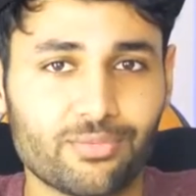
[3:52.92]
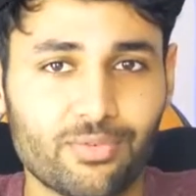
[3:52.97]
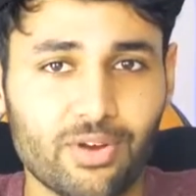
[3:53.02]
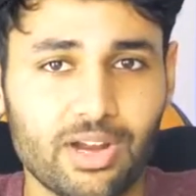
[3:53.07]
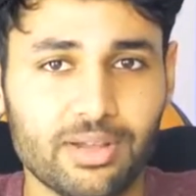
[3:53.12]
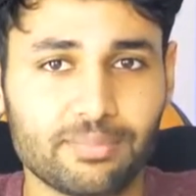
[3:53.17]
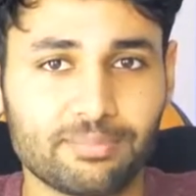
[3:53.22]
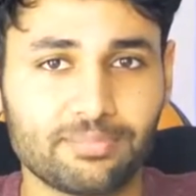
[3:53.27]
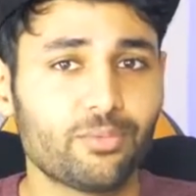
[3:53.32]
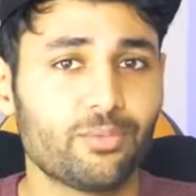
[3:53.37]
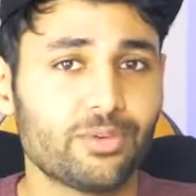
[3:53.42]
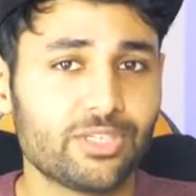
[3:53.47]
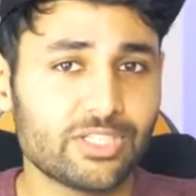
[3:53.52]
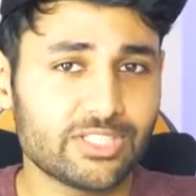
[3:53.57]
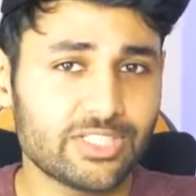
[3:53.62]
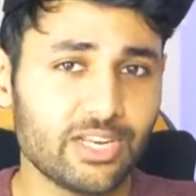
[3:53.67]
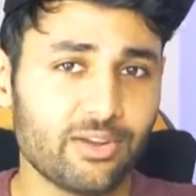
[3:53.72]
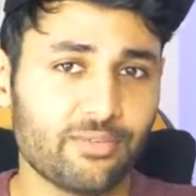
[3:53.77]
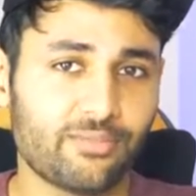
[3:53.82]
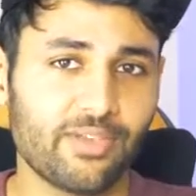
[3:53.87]
of RAM, which is
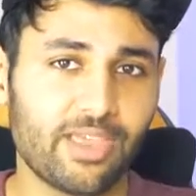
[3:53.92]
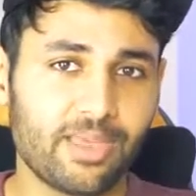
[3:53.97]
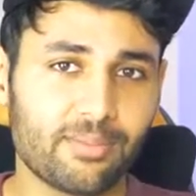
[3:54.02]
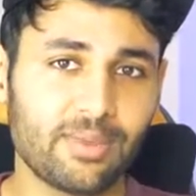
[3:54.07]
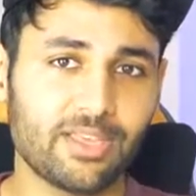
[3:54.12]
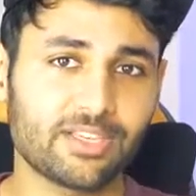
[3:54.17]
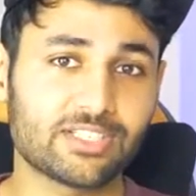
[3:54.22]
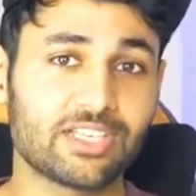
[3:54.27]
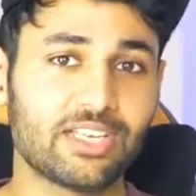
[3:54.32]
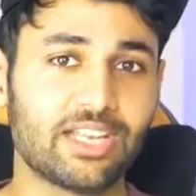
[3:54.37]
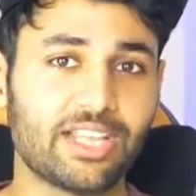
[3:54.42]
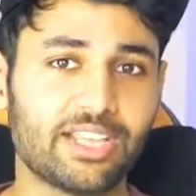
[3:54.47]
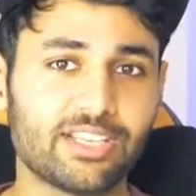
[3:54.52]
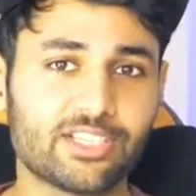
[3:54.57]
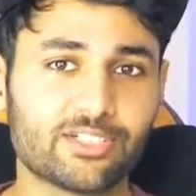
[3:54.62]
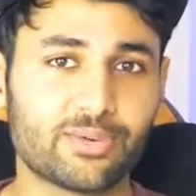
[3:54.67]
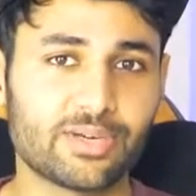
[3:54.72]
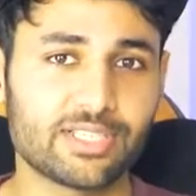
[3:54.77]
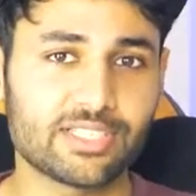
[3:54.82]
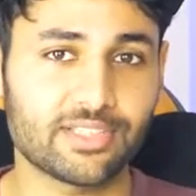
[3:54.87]
still a fair bit in
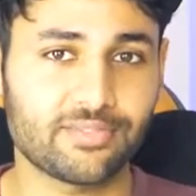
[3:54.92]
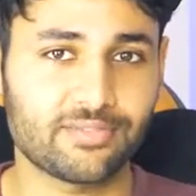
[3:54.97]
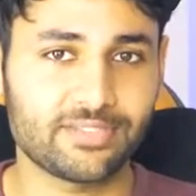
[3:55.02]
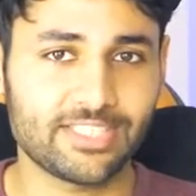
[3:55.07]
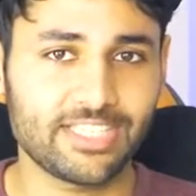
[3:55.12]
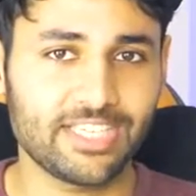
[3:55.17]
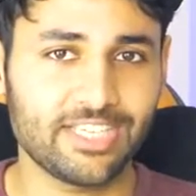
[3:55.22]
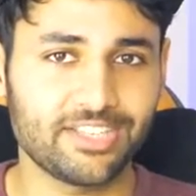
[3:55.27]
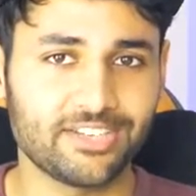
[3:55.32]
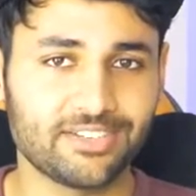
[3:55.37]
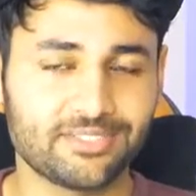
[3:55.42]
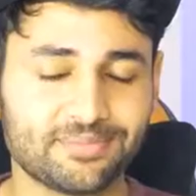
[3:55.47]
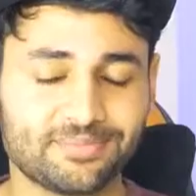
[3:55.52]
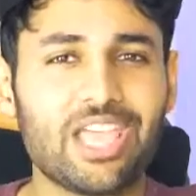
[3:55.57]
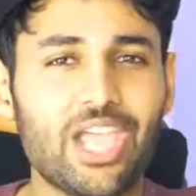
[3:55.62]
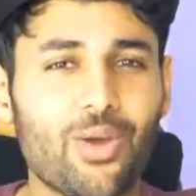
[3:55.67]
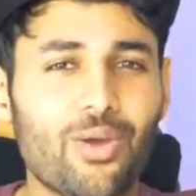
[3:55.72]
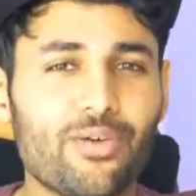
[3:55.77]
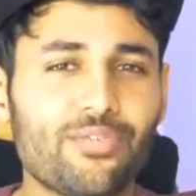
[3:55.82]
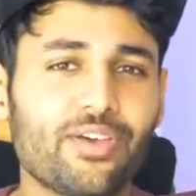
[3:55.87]
late 2017.
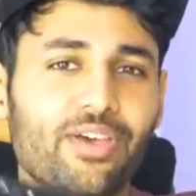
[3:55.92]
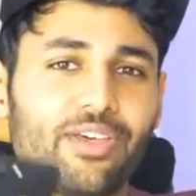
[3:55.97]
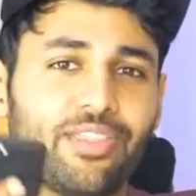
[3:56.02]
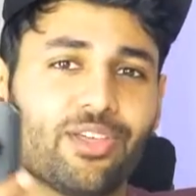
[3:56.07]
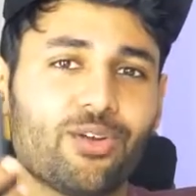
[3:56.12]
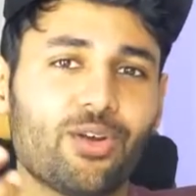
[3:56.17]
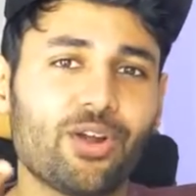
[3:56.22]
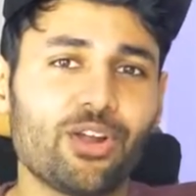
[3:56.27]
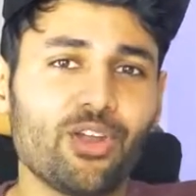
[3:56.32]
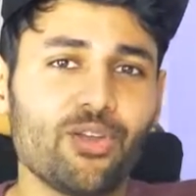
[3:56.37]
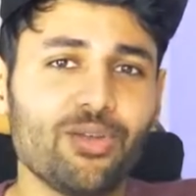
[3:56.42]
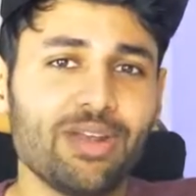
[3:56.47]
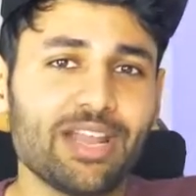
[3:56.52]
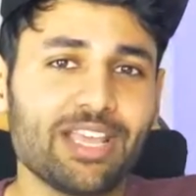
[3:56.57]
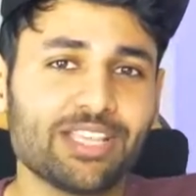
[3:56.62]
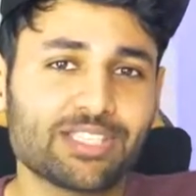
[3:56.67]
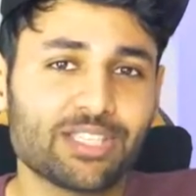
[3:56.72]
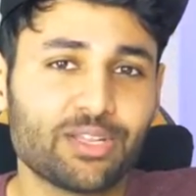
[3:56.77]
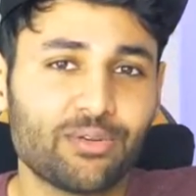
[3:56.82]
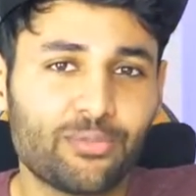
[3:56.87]
However, there are no
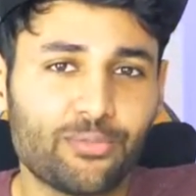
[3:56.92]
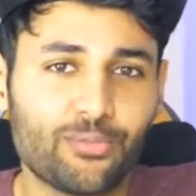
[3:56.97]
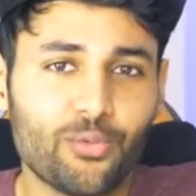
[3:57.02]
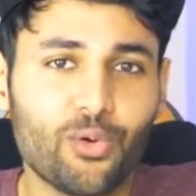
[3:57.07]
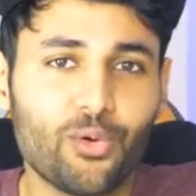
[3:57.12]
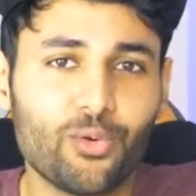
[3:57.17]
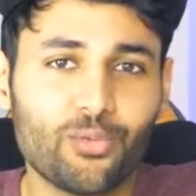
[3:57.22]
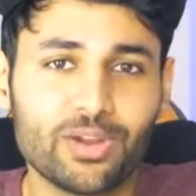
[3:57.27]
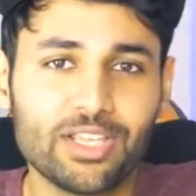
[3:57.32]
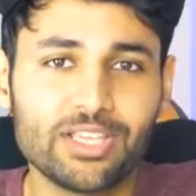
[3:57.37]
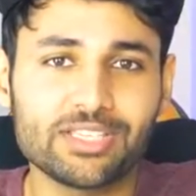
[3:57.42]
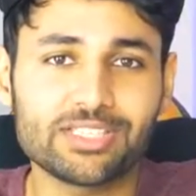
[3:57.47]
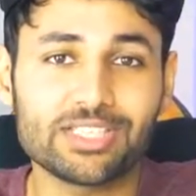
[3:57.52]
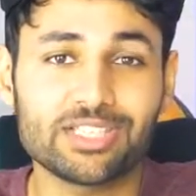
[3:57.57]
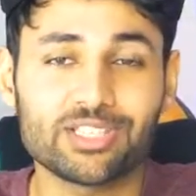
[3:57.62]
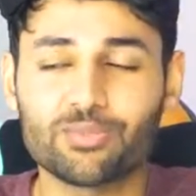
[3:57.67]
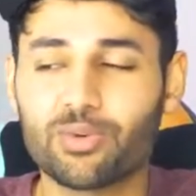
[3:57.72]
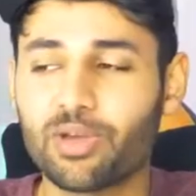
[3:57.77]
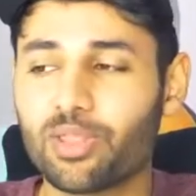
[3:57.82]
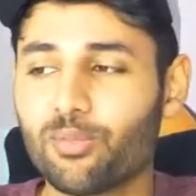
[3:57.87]
less than 4
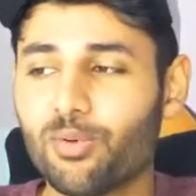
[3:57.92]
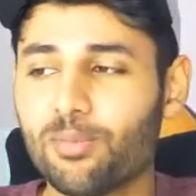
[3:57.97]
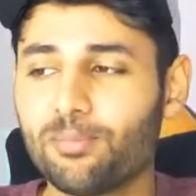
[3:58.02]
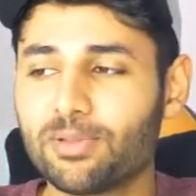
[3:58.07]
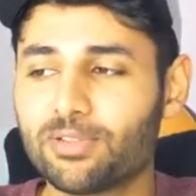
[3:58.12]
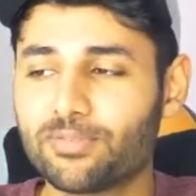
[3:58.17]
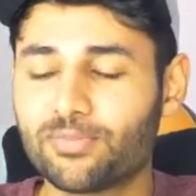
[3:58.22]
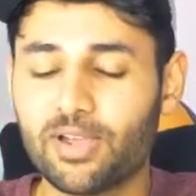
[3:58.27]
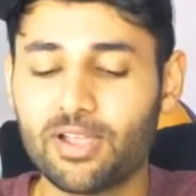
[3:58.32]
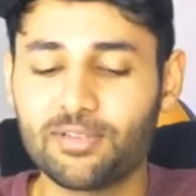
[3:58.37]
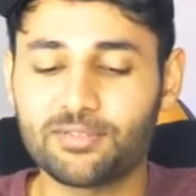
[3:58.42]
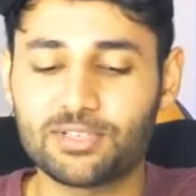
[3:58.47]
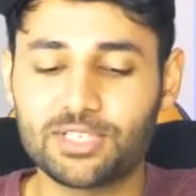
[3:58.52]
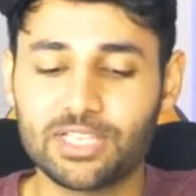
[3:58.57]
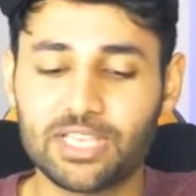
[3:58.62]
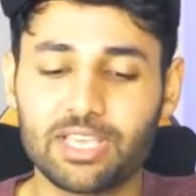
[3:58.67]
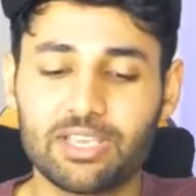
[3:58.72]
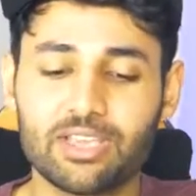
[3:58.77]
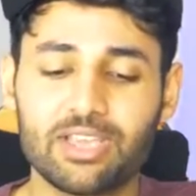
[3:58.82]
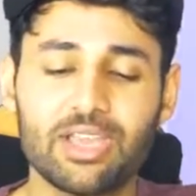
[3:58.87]
reasons why the OnePlus
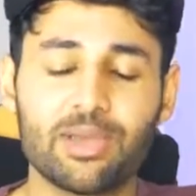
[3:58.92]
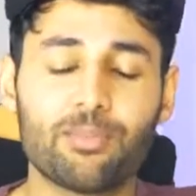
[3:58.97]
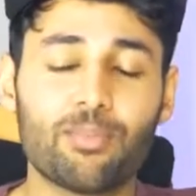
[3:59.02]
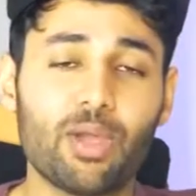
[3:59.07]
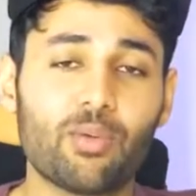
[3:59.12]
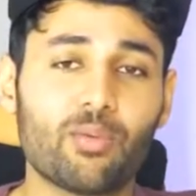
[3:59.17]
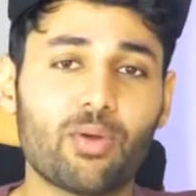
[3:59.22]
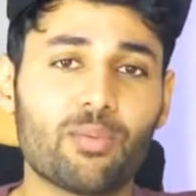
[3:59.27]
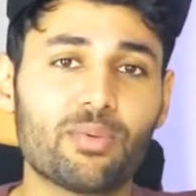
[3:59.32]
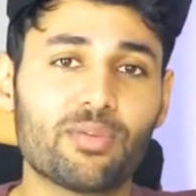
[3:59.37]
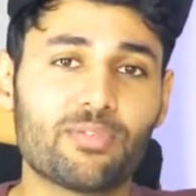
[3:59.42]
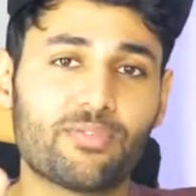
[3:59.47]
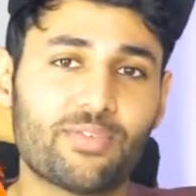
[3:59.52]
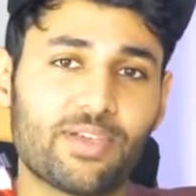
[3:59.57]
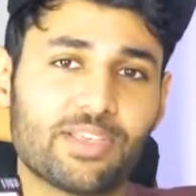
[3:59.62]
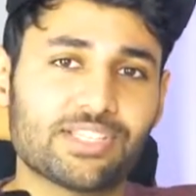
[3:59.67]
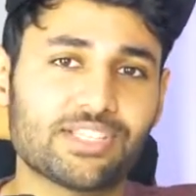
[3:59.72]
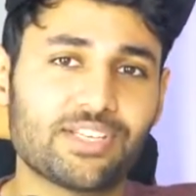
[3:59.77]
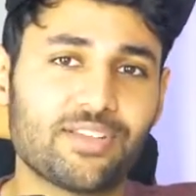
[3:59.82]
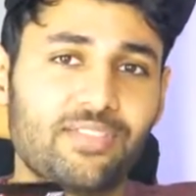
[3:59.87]
5T might well be
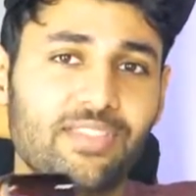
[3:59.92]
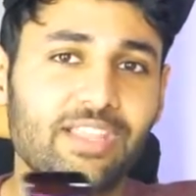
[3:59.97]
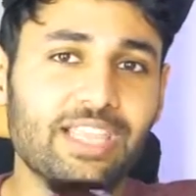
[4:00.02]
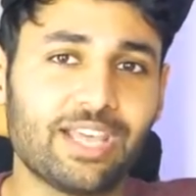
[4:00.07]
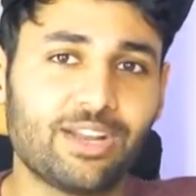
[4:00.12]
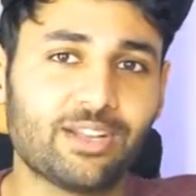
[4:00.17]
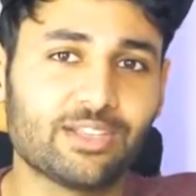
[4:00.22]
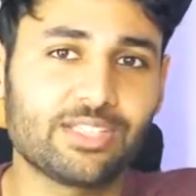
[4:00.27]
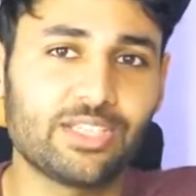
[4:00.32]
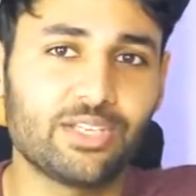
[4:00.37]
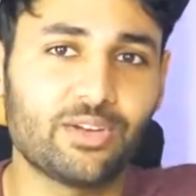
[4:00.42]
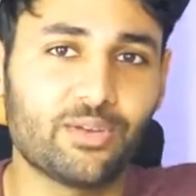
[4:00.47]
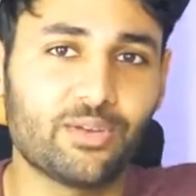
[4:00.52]
faster than the Galaxy